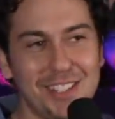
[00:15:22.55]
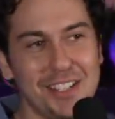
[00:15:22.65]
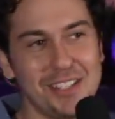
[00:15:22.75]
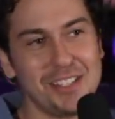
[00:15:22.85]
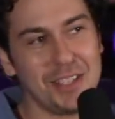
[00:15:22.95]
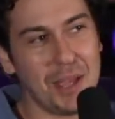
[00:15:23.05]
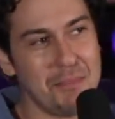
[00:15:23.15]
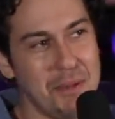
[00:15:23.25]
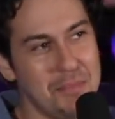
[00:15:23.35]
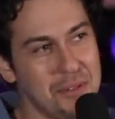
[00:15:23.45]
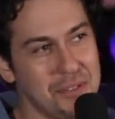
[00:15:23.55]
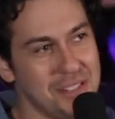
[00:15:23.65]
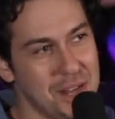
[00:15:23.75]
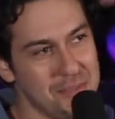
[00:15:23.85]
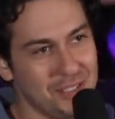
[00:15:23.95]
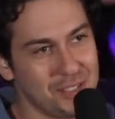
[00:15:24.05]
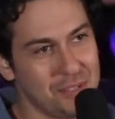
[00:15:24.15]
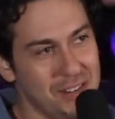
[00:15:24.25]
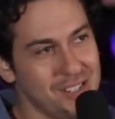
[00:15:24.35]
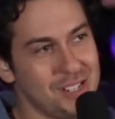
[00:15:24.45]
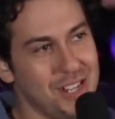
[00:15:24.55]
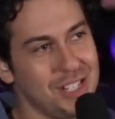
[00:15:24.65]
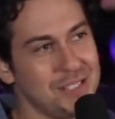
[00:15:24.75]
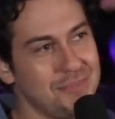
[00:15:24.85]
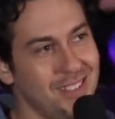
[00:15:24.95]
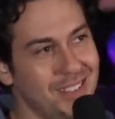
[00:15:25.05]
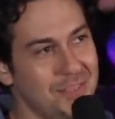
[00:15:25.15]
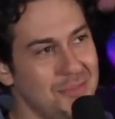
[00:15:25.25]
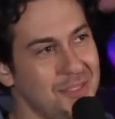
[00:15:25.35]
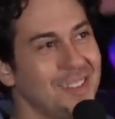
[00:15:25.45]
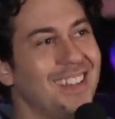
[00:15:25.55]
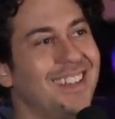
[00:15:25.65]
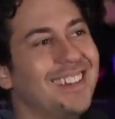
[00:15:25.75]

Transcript: so I'll still get people who send me little screenshots of me in that movie.